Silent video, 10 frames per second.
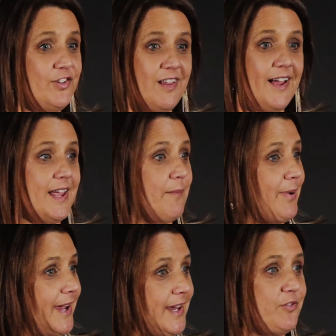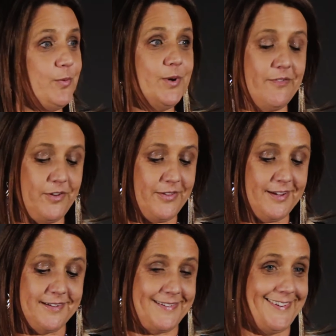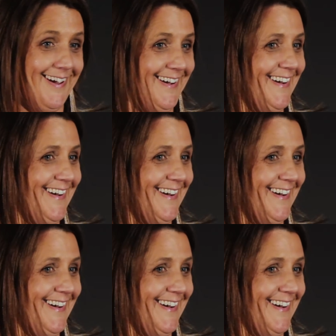You like our page, we'll give you this.